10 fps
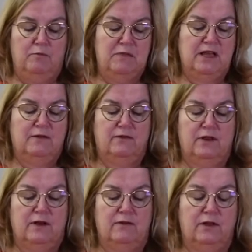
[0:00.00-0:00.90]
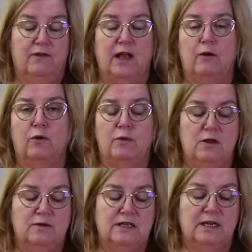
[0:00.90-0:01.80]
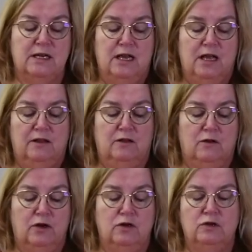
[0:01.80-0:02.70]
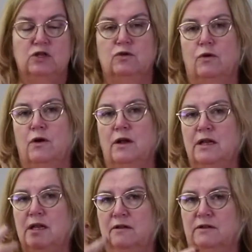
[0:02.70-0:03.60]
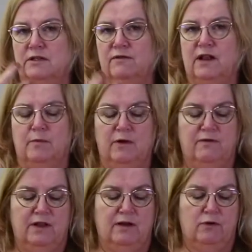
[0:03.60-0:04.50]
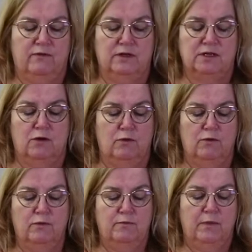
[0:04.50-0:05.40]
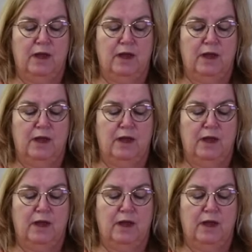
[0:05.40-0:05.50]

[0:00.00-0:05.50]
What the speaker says: Because of the flour we use in it, the longer you store it, it'll develop a flavor of its own.